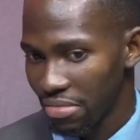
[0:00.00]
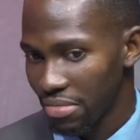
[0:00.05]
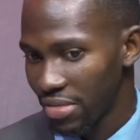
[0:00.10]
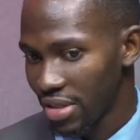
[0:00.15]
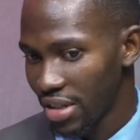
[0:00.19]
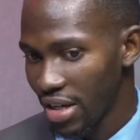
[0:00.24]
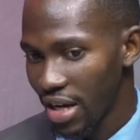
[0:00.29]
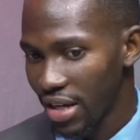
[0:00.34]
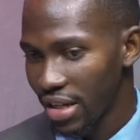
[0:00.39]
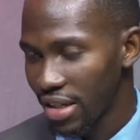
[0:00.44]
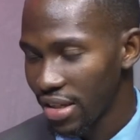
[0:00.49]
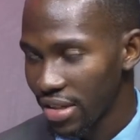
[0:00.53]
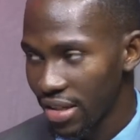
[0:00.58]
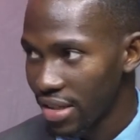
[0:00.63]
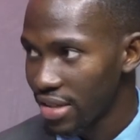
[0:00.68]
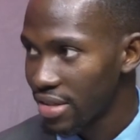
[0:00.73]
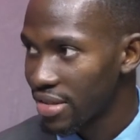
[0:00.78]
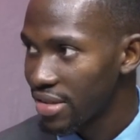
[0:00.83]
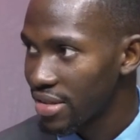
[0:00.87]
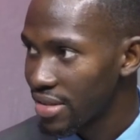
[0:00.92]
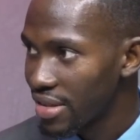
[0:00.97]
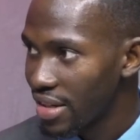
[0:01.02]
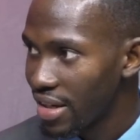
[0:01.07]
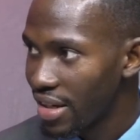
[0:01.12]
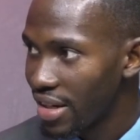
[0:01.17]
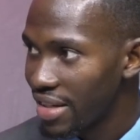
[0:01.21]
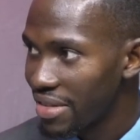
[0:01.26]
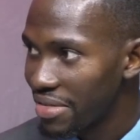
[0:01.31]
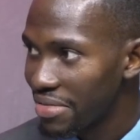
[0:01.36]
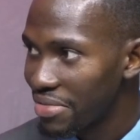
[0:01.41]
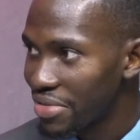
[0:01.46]
regarding that
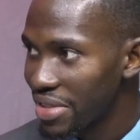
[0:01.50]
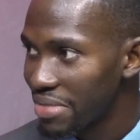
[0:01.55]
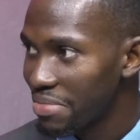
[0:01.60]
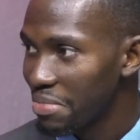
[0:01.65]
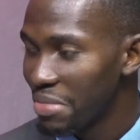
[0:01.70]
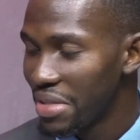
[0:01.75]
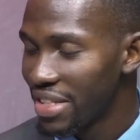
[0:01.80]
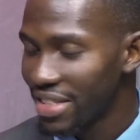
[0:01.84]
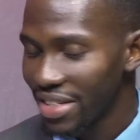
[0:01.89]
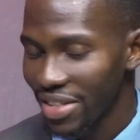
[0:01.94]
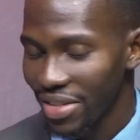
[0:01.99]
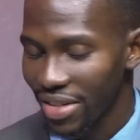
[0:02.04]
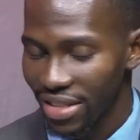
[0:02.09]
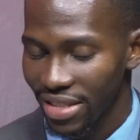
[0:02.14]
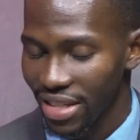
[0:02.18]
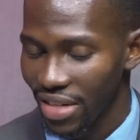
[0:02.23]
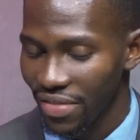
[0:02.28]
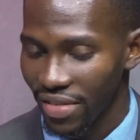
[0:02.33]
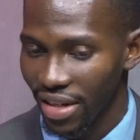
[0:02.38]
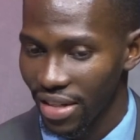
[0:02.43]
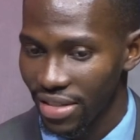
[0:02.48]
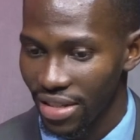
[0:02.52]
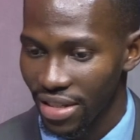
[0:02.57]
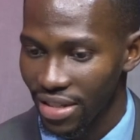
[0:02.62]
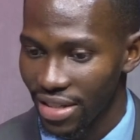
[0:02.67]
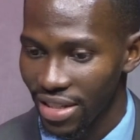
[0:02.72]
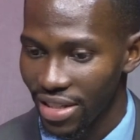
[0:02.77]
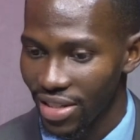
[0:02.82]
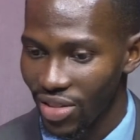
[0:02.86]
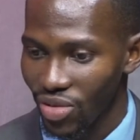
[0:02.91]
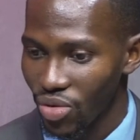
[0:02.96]
minister serving as a
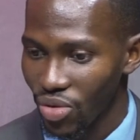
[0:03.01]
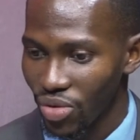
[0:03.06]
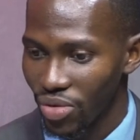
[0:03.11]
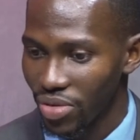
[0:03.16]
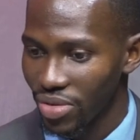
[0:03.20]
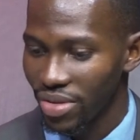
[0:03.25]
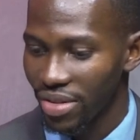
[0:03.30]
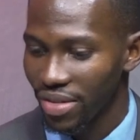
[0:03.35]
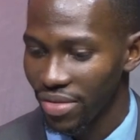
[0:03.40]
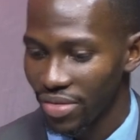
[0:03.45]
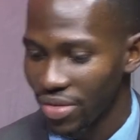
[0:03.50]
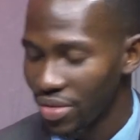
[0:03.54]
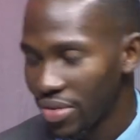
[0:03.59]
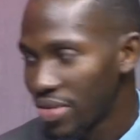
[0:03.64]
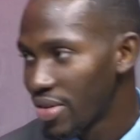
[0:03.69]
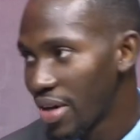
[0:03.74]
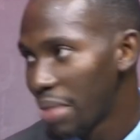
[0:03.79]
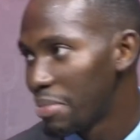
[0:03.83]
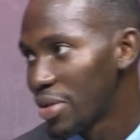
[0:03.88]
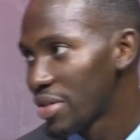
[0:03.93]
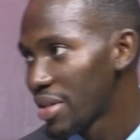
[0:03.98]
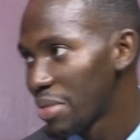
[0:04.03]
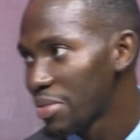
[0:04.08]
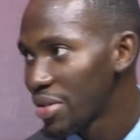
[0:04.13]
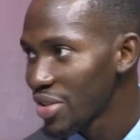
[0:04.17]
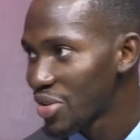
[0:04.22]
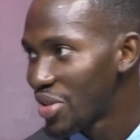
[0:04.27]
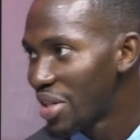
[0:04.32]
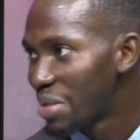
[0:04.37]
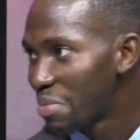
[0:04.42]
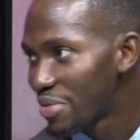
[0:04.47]
CEO. No, I'm not
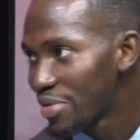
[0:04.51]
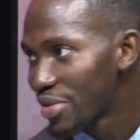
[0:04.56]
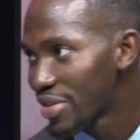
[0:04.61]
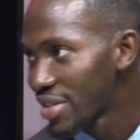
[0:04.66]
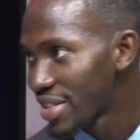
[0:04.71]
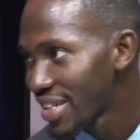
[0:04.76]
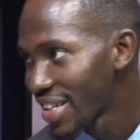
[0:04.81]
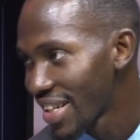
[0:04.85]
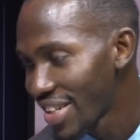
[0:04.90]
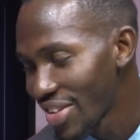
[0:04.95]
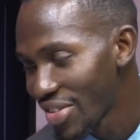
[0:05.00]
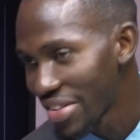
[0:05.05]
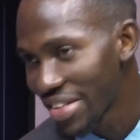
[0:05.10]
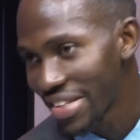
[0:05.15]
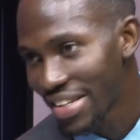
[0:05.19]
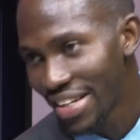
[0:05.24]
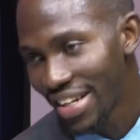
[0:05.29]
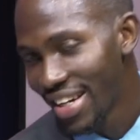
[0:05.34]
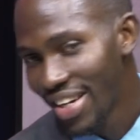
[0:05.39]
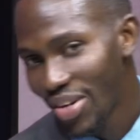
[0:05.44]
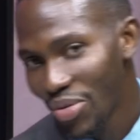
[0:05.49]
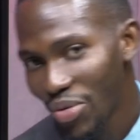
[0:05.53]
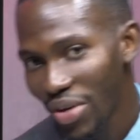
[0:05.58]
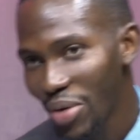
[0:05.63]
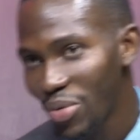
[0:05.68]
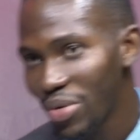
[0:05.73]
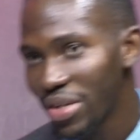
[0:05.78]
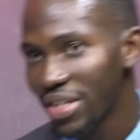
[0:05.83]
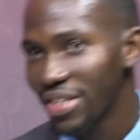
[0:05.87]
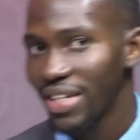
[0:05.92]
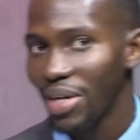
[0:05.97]
actually privy to that. I
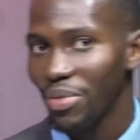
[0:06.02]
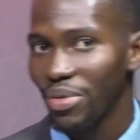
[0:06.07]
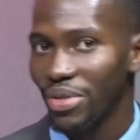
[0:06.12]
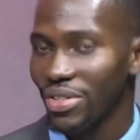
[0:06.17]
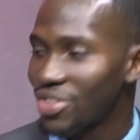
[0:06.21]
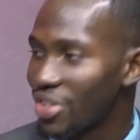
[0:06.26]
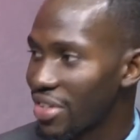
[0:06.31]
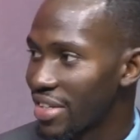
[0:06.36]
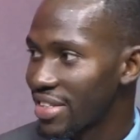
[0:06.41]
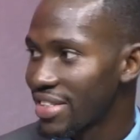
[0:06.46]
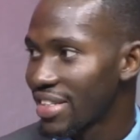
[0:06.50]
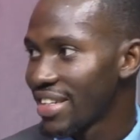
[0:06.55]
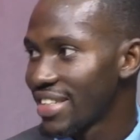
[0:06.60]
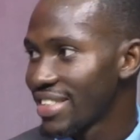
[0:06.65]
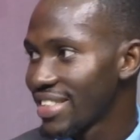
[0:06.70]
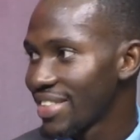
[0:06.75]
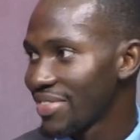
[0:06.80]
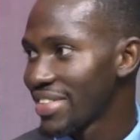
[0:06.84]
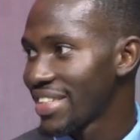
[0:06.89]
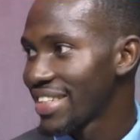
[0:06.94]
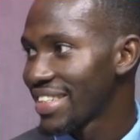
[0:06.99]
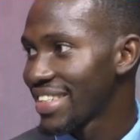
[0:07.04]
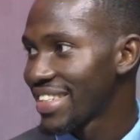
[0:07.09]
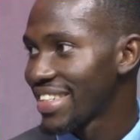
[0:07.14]
wouldn't suggest an answer for that.